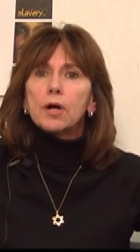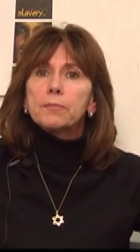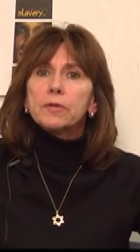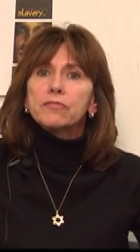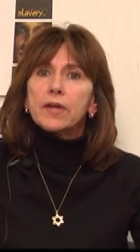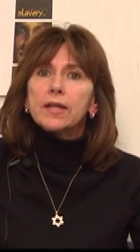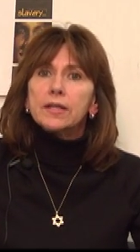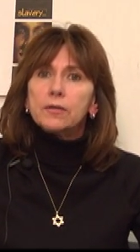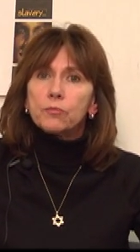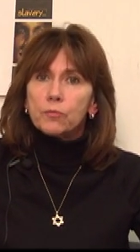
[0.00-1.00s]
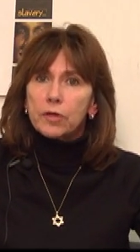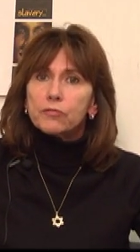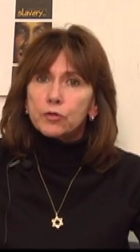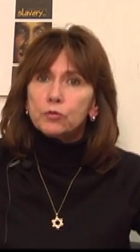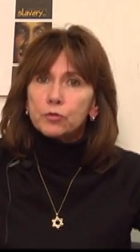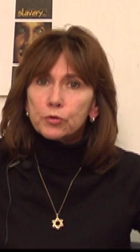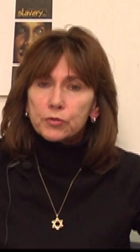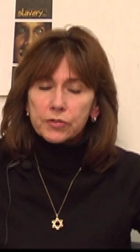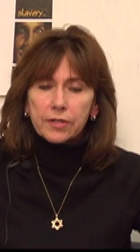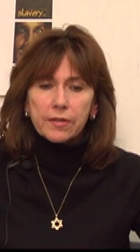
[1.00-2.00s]
up if you do
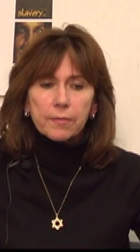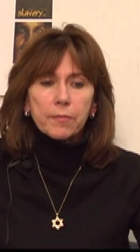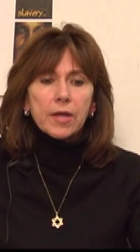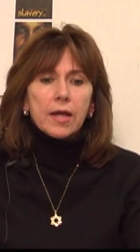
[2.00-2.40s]
see them?